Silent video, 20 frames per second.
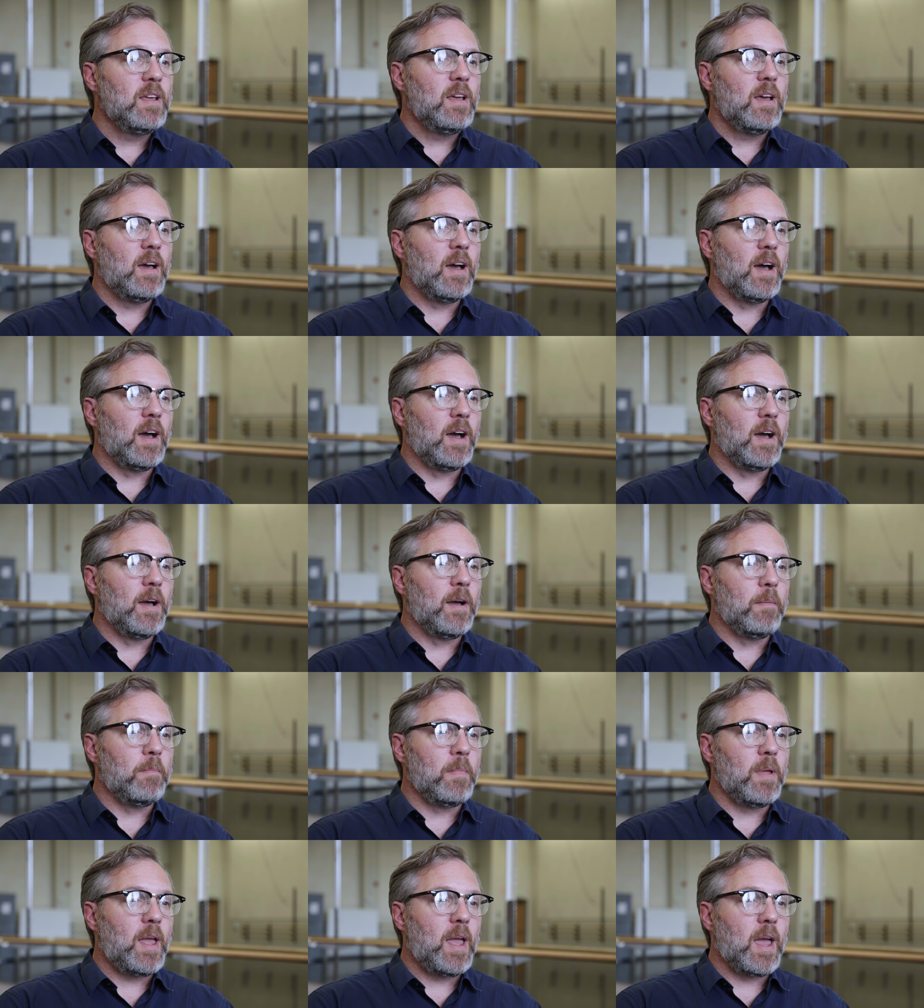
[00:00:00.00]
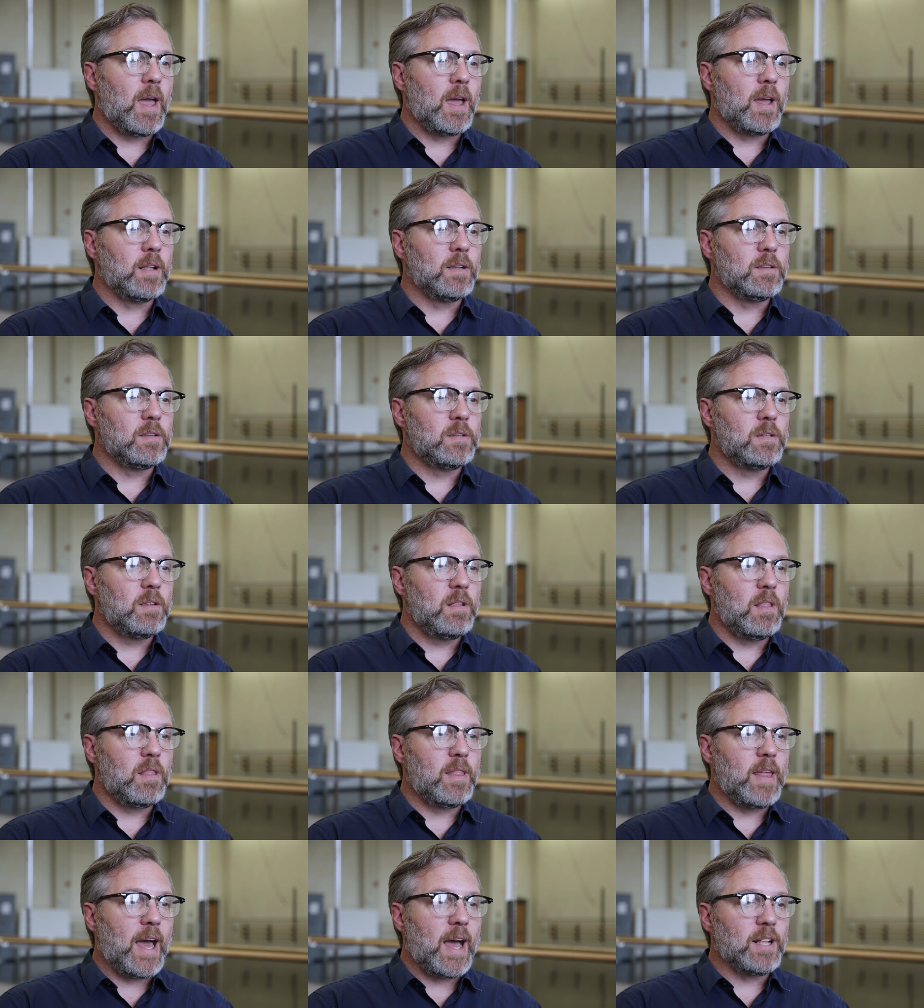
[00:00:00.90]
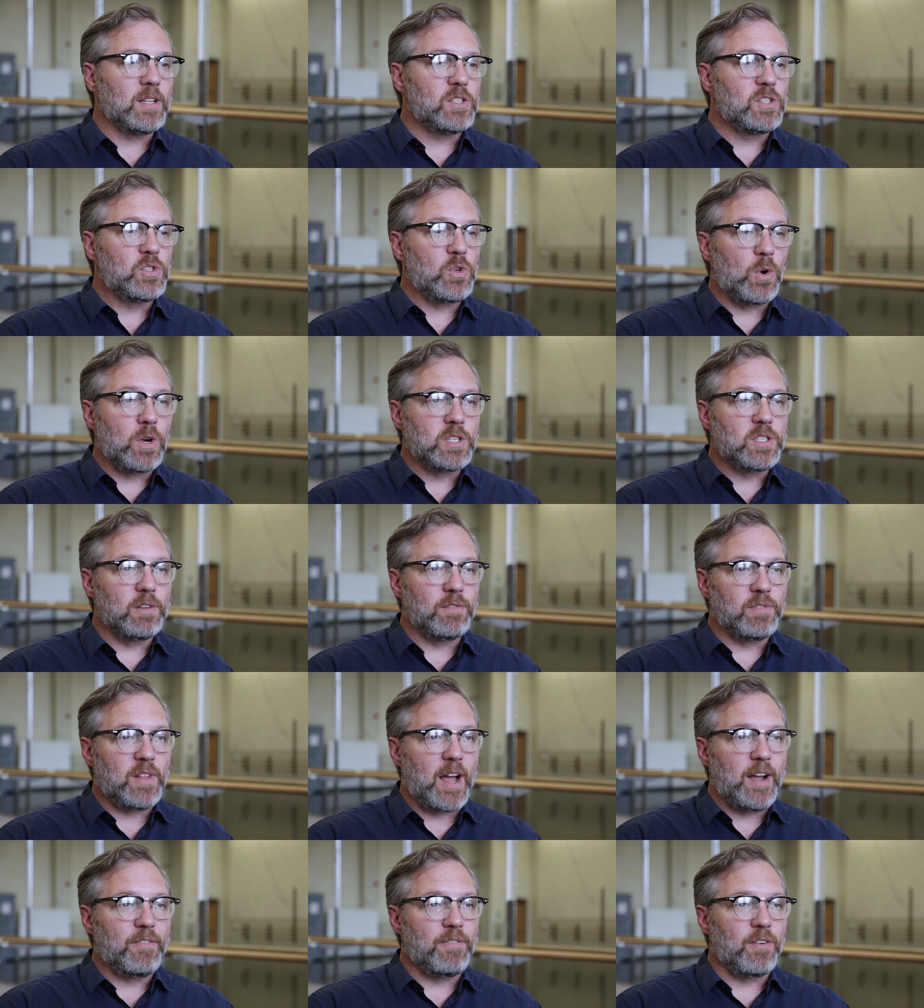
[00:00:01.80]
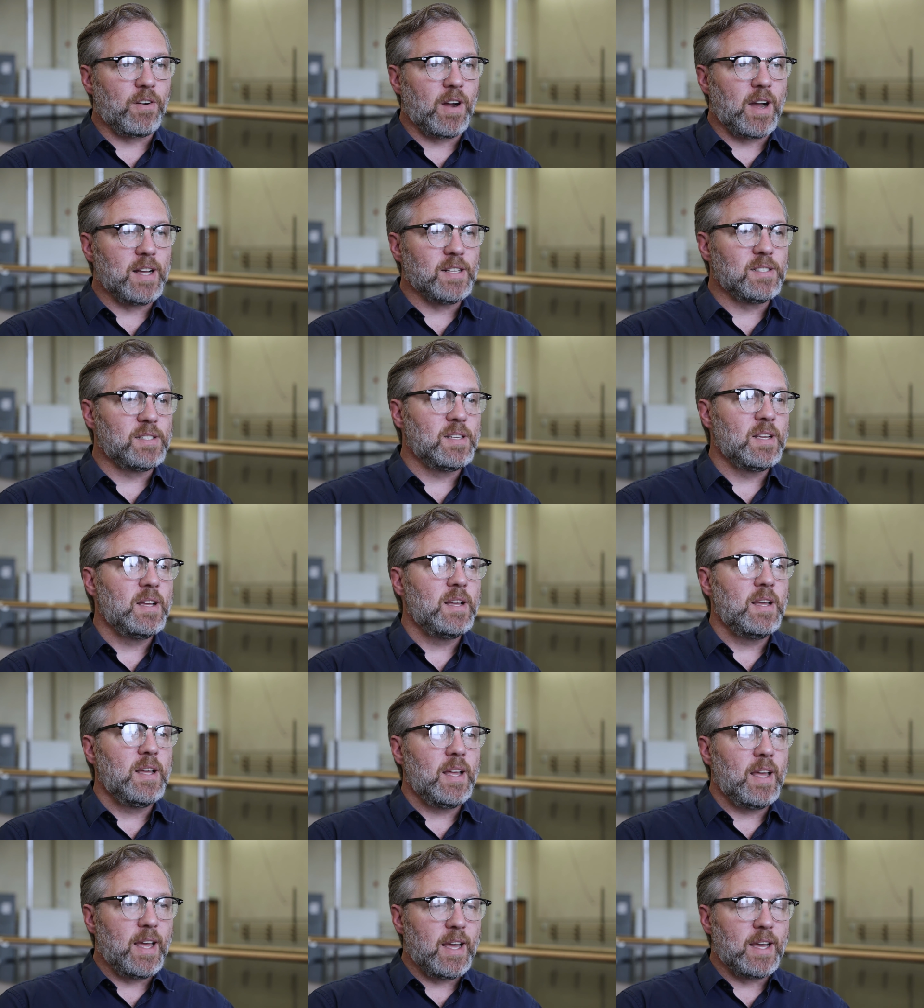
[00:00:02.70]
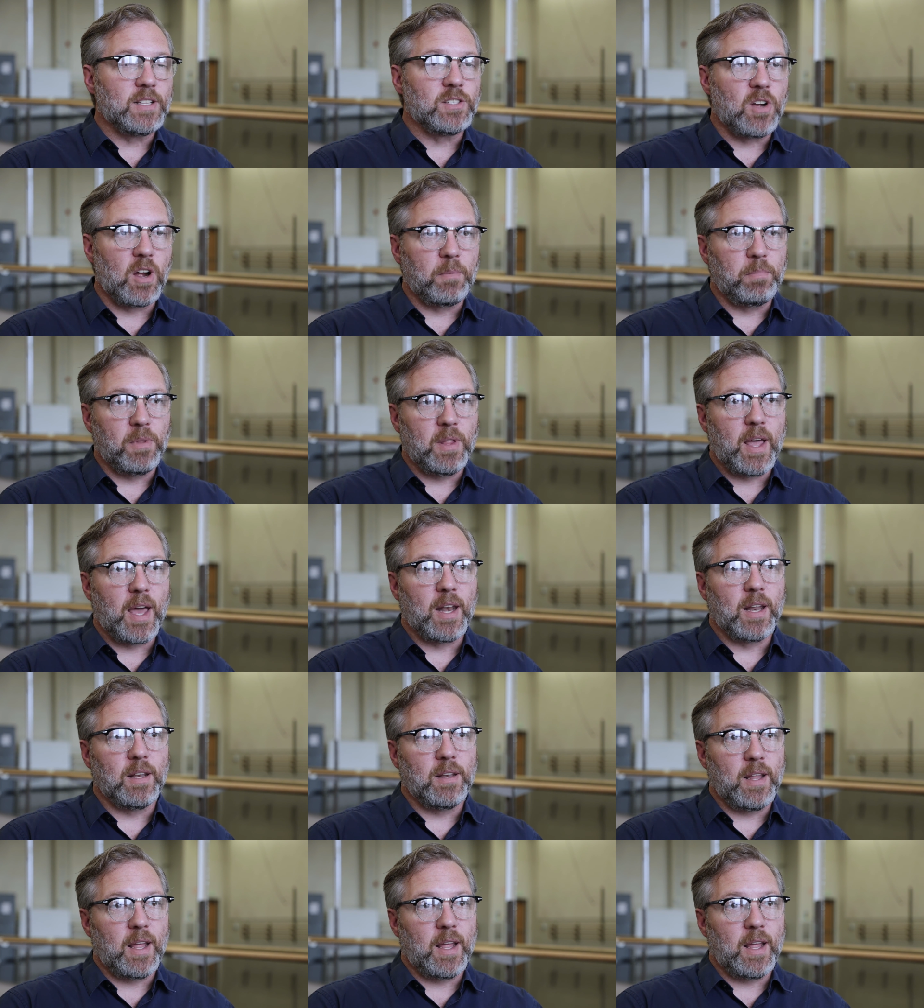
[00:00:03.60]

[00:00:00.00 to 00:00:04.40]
and that source of life for us is our planet.